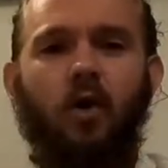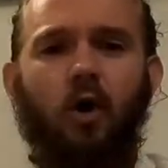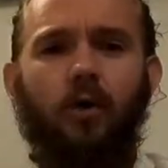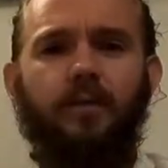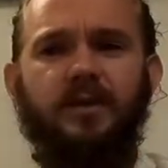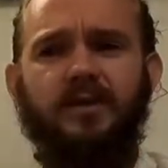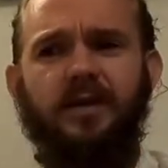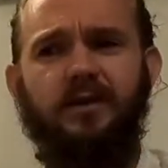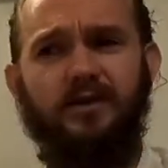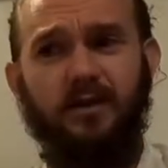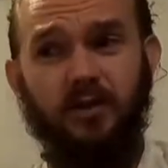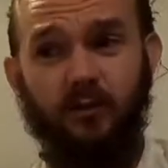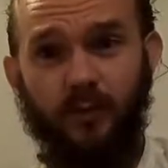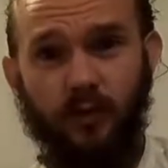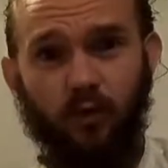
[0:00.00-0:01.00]
hoppy side of
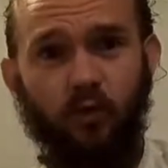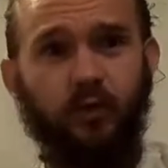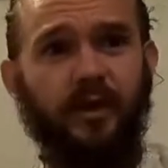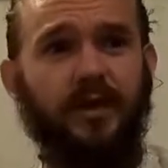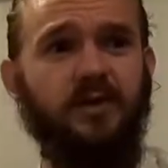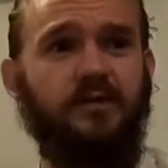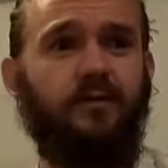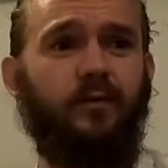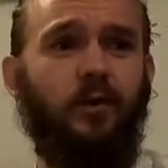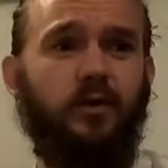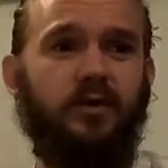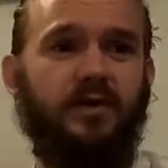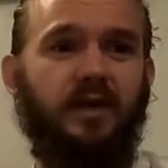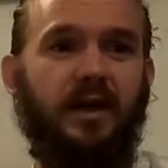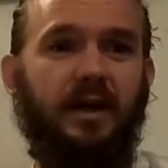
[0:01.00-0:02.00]
things, we know that it's
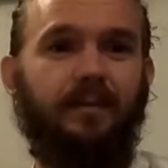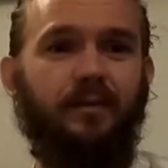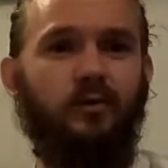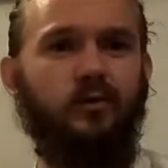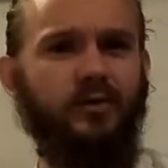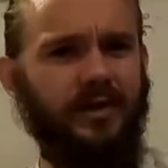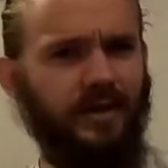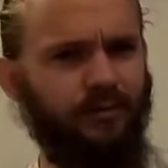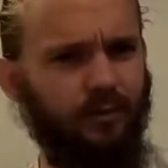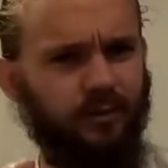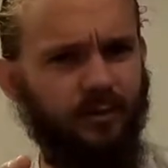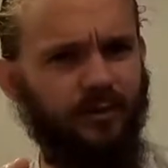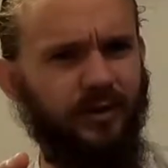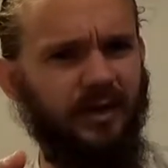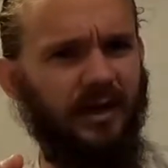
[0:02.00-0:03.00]
forty I B Us. I
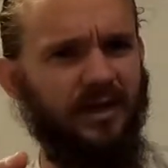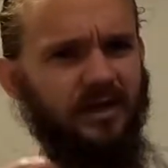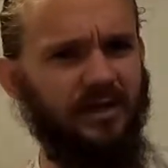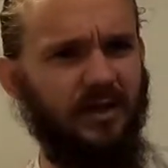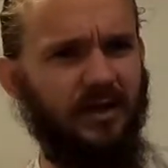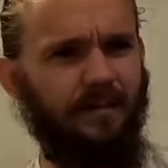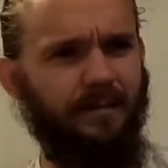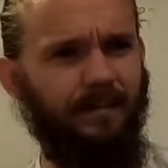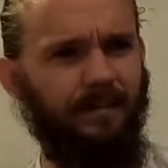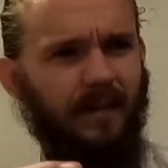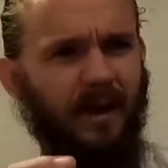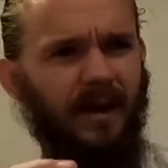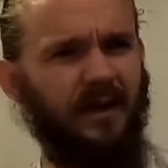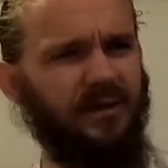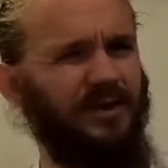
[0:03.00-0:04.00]
probably would have guessed that it,
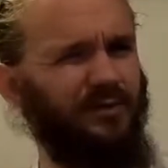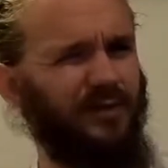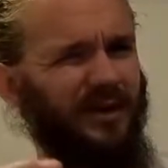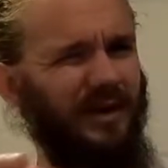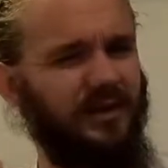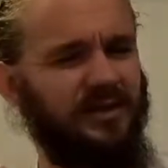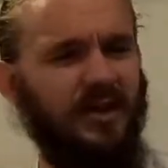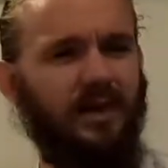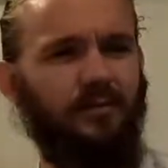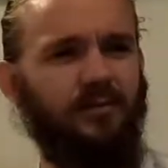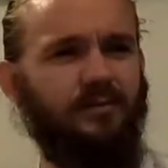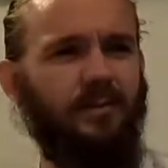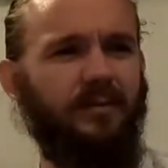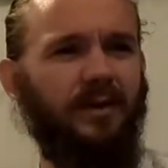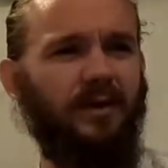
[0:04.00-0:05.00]
I actually would have guessed that it
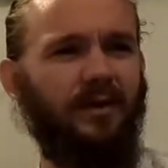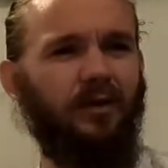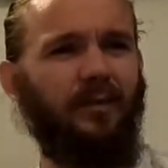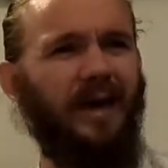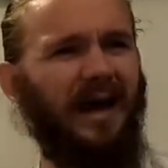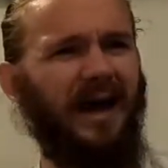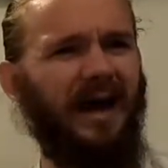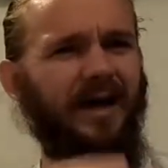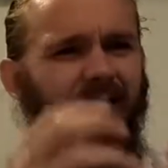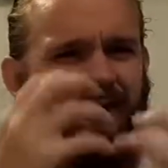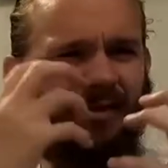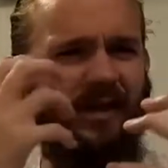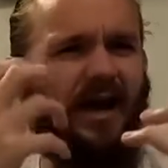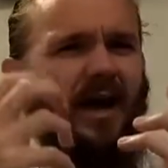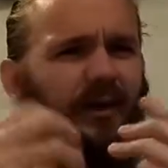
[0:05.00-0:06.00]
was maybe a little bit higher than that.